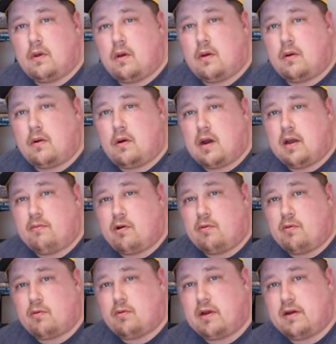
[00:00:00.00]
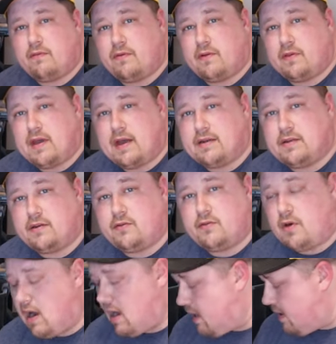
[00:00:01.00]
Alright, while we're waiting for that to
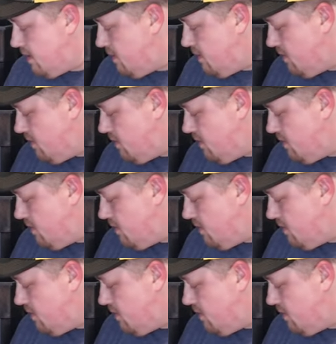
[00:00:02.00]
dry,